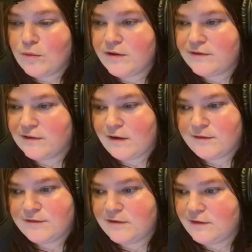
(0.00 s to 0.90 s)
always
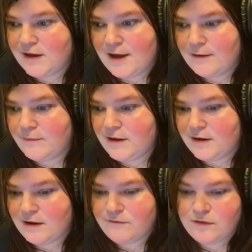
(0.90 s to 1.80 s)
constantly happy
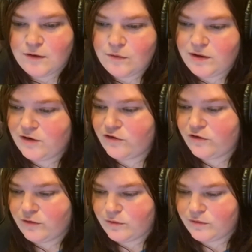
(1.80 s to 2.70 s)
and have no
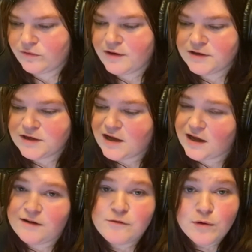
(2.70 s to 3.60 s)
issues.
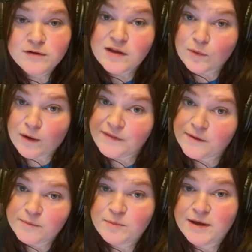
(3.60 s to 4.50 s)
And of course I want
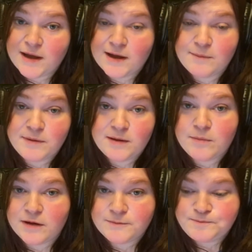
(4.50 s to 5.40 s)
them to be happy,
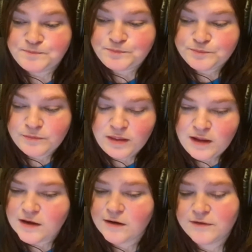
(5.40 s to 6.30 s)
but
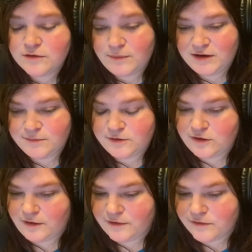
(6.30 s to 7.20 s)
it also makes me
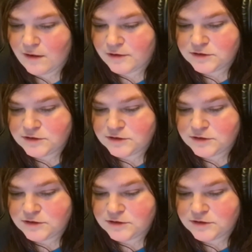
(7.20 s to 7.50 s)
jealous.